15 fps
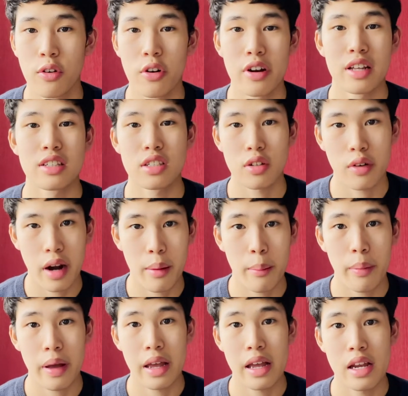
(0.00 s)
your Instagram
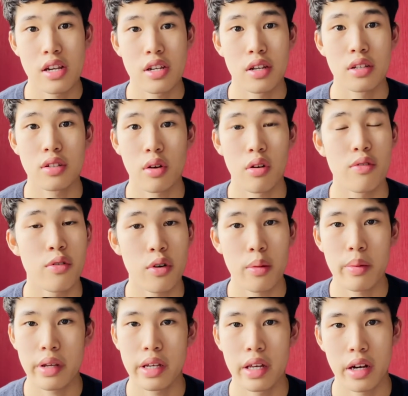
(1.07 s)
page. So if you're a
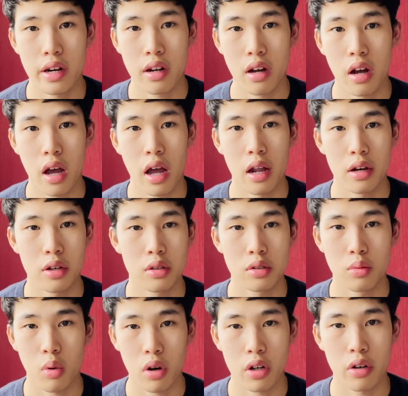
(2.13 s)
beginner and you're
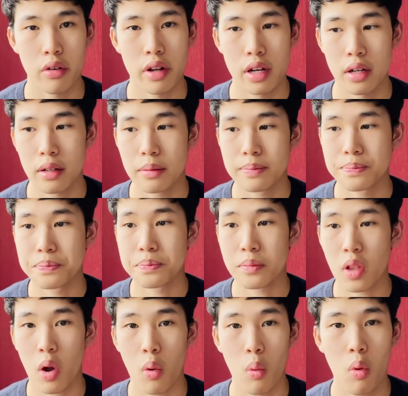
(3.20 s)
wondering
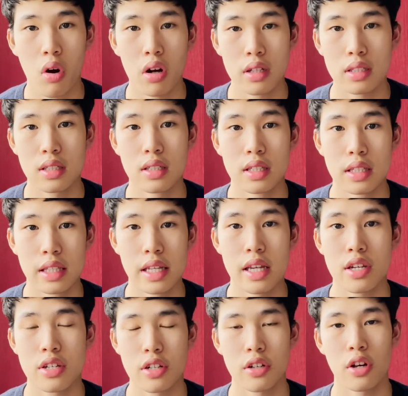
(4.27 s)
what
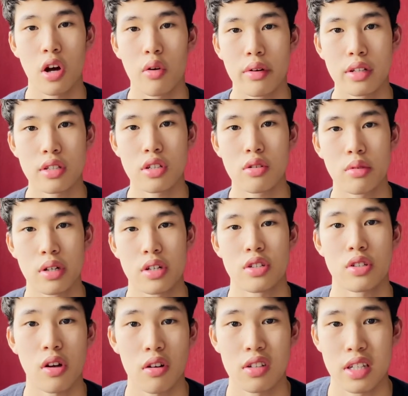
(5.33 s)
niche to go into when you're
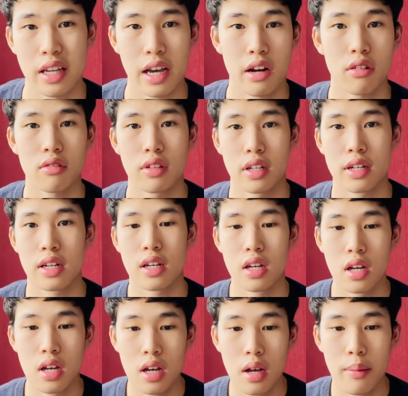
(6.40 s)
starting out, then
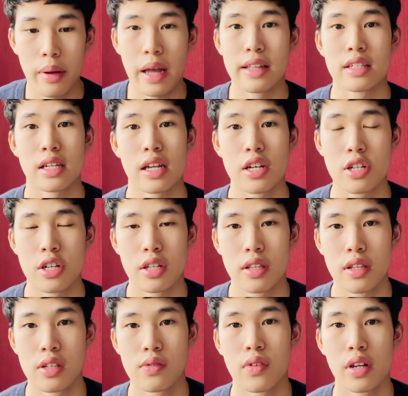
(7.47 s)
pay attention,
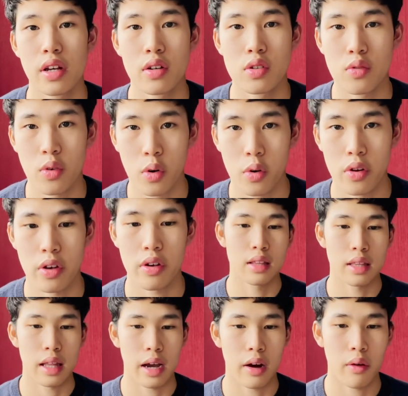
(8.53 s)
this video is for you.
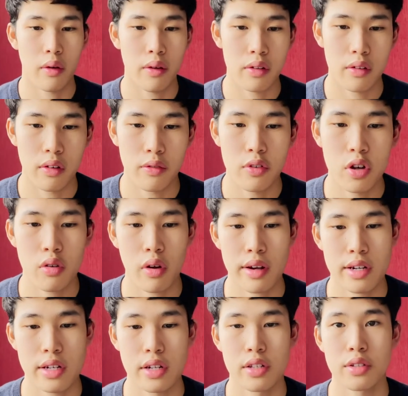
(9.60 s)
Now, a few
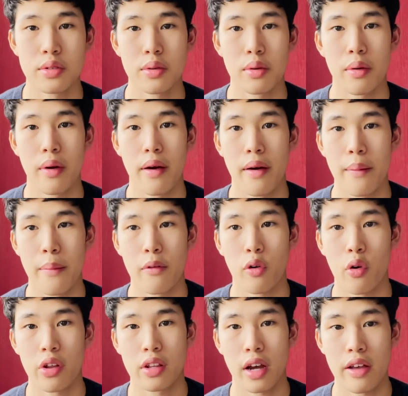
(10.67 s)
questions uh, before
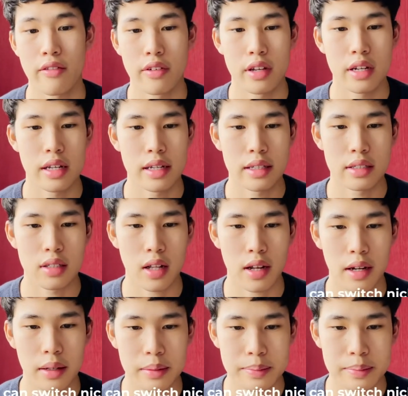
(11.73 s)
we dive in is like,